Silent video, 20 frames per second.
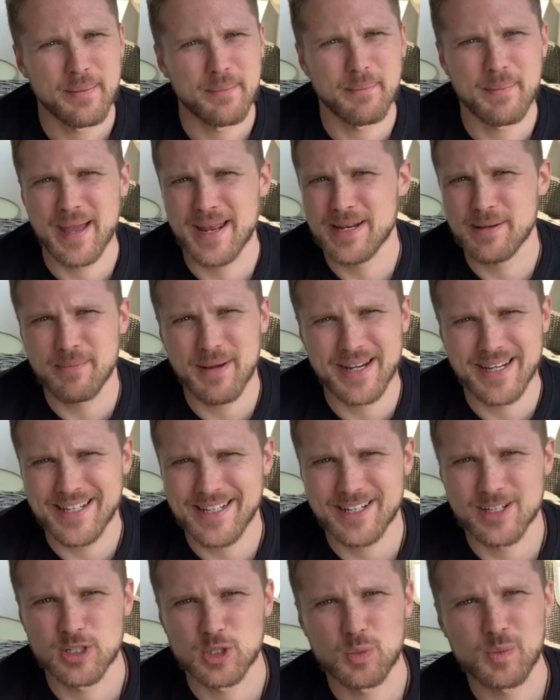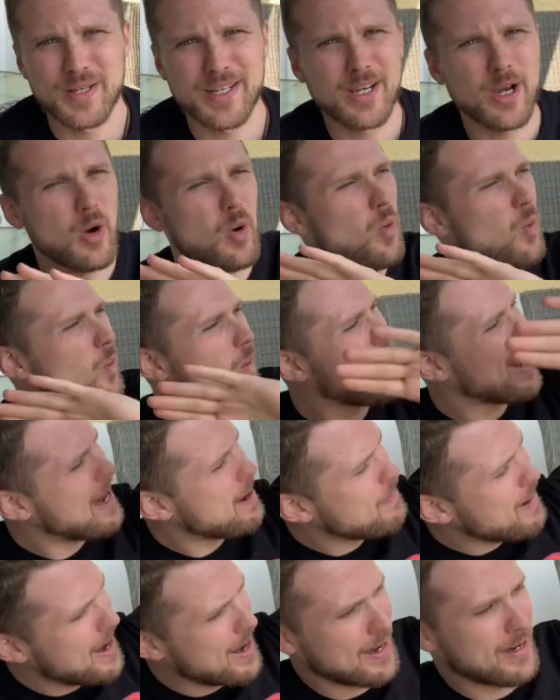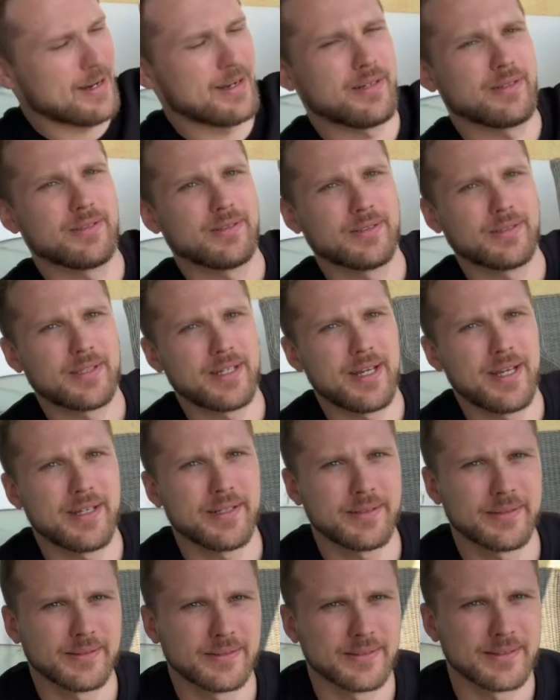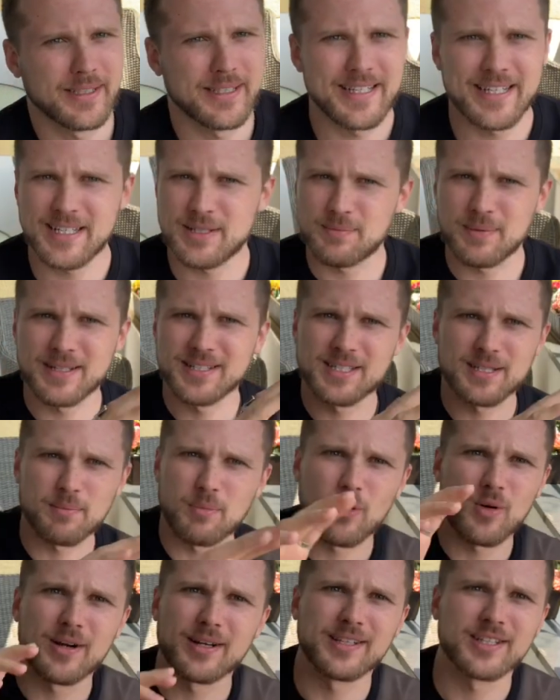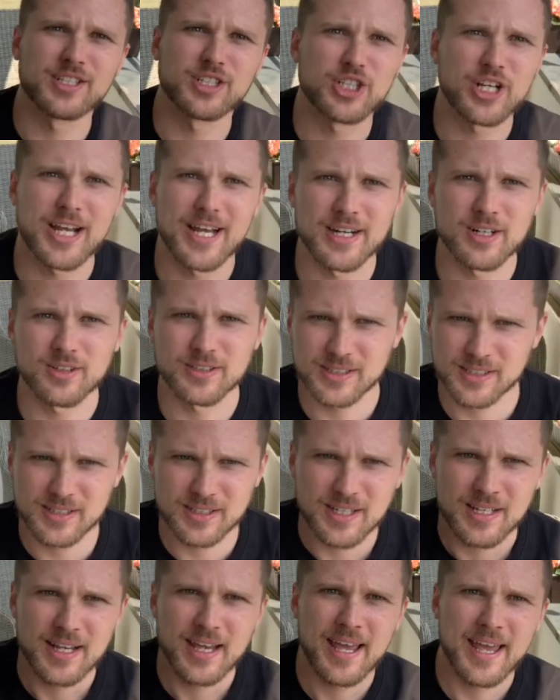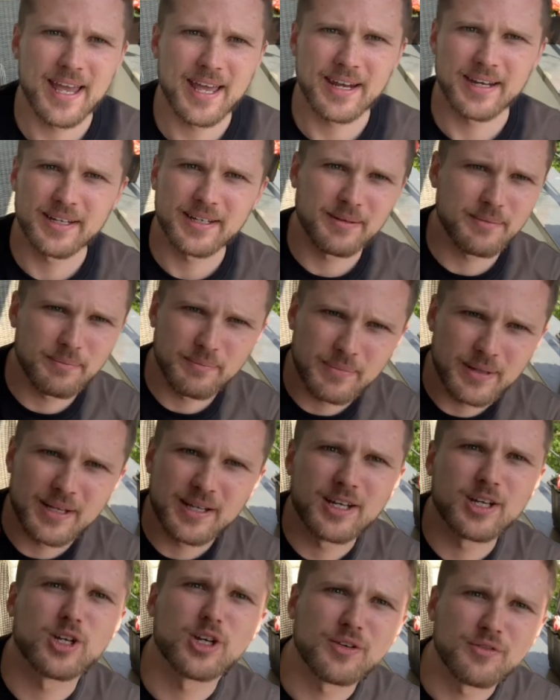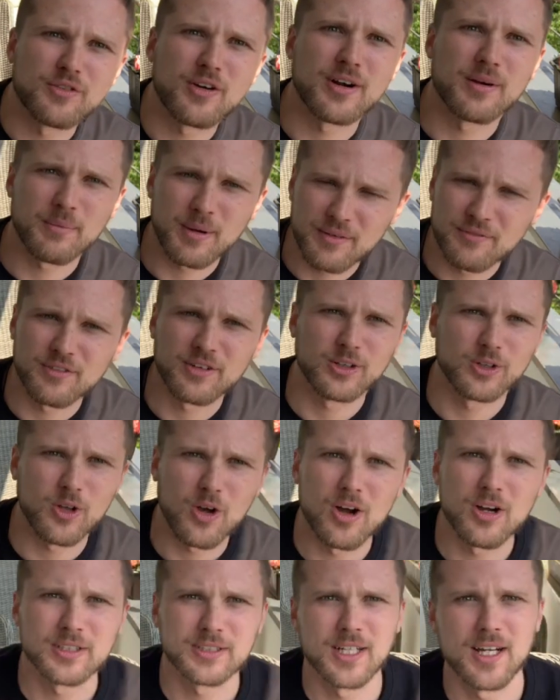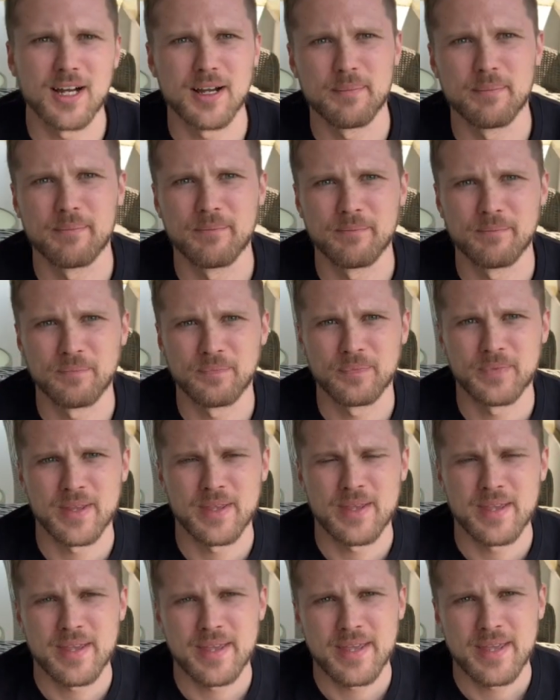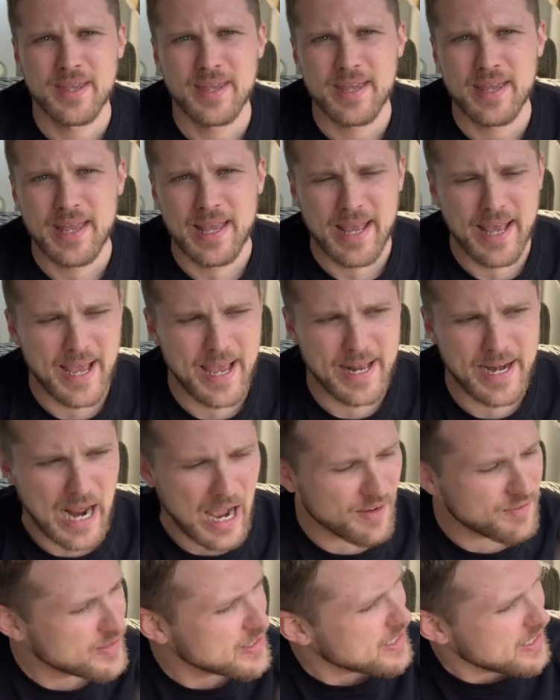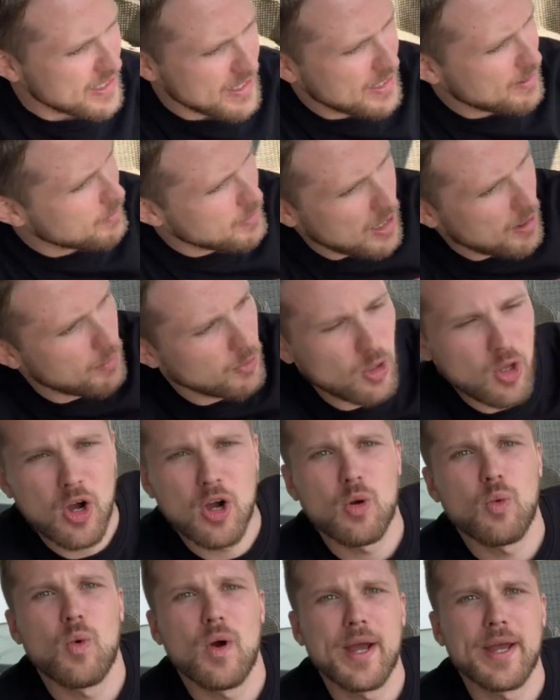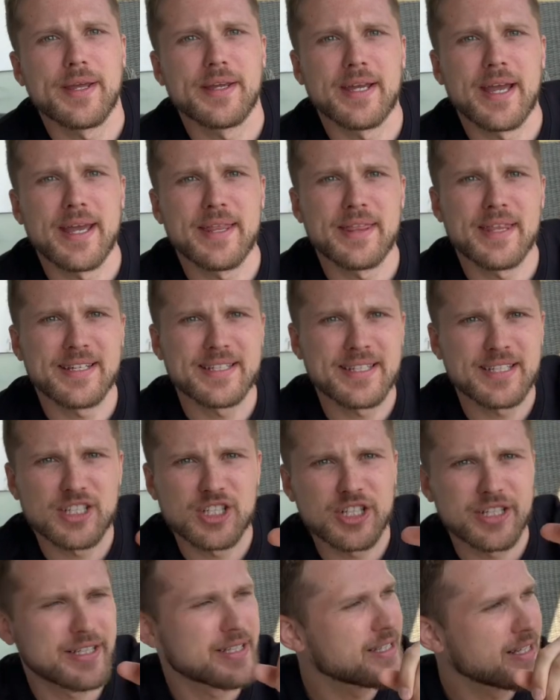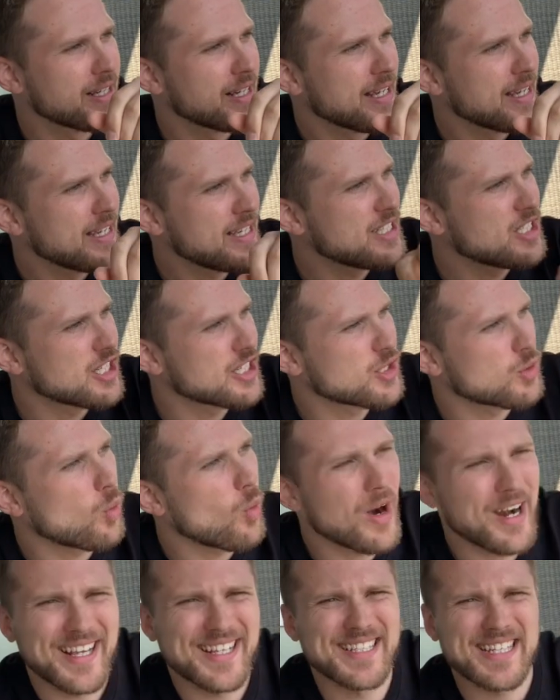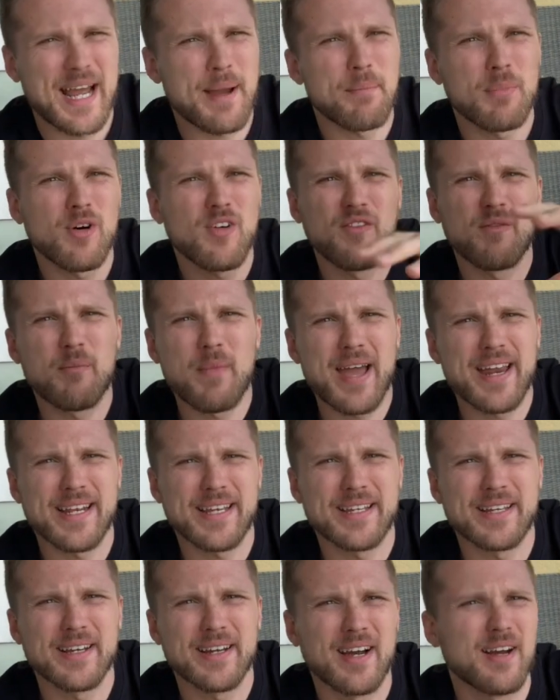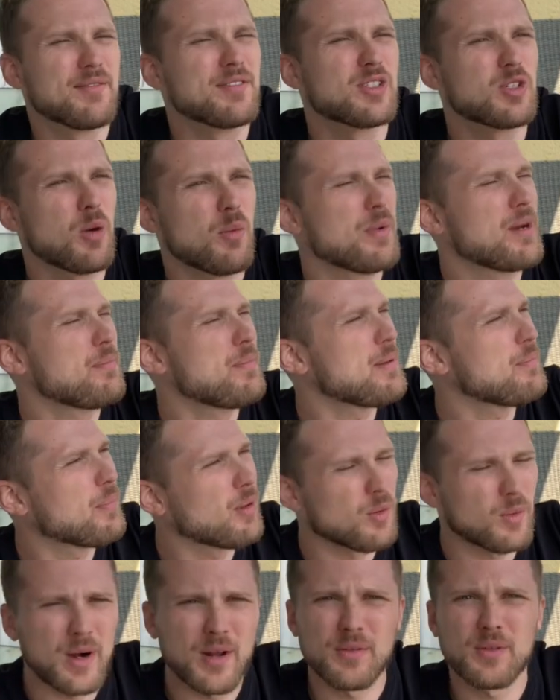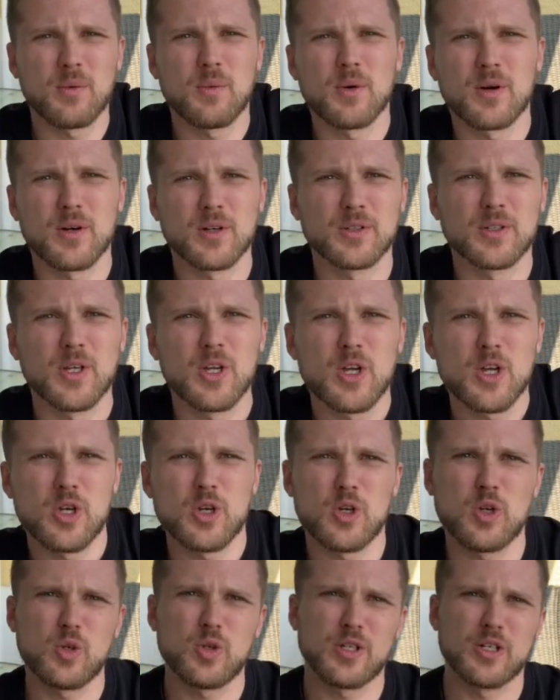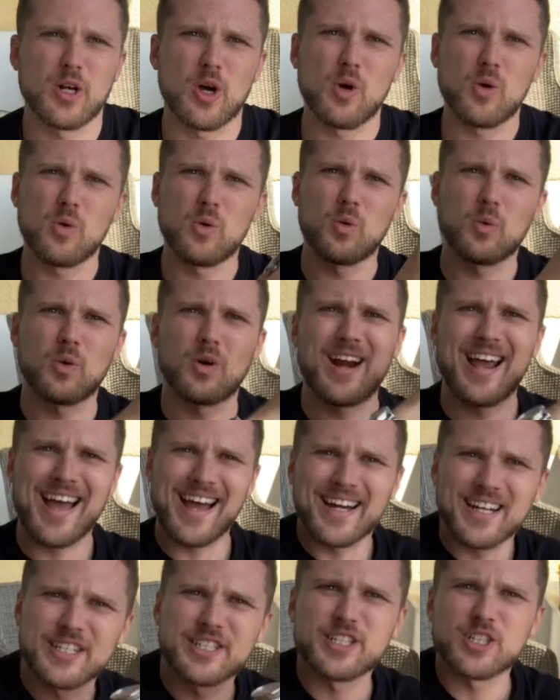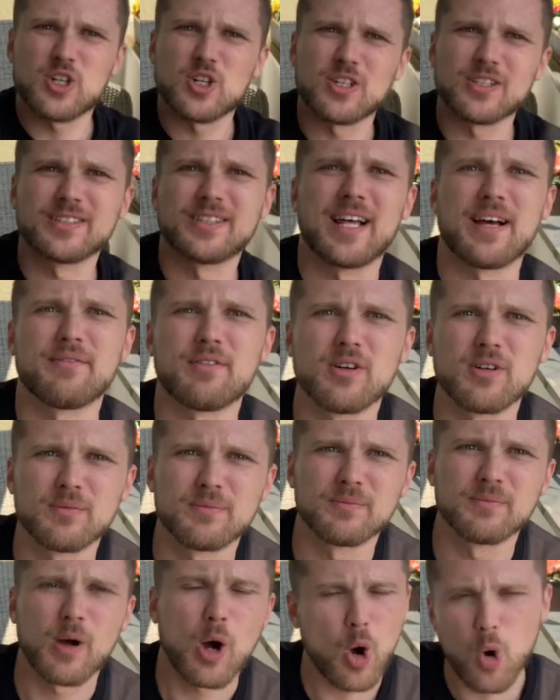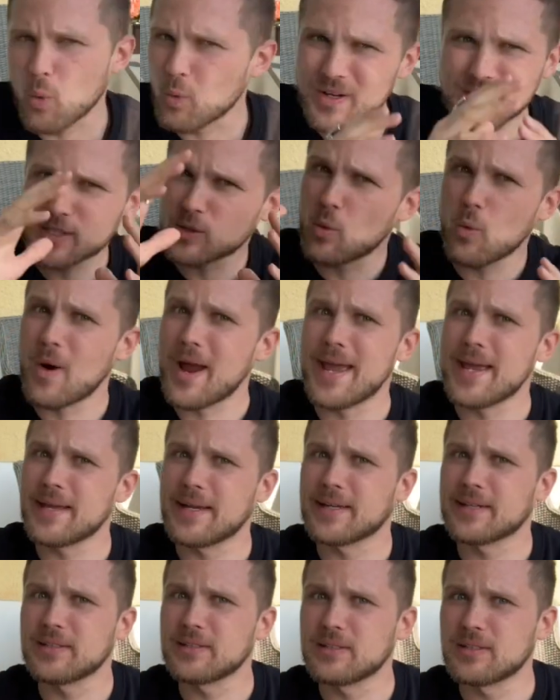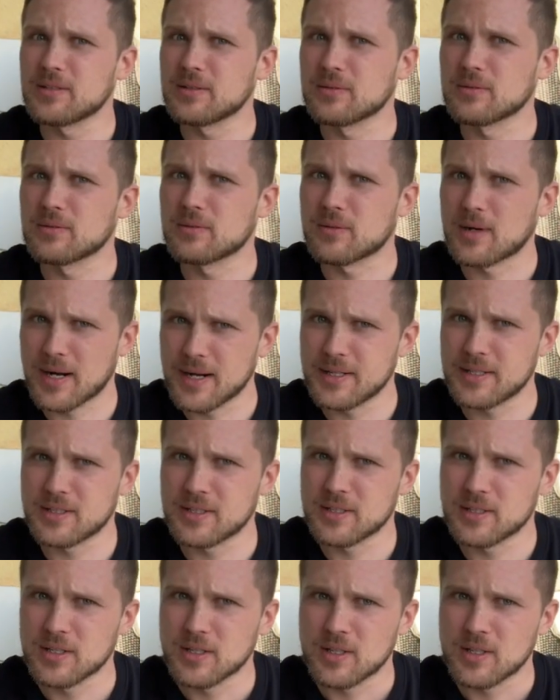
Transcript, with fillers: Many, many years. We go way back, okay? And he's been supporting this channel and being a good friend of mine for a long time and I've seen him come a long way. And this is just he's just one example of many of so many people around the world who you know were at a certain level, always awakened, right?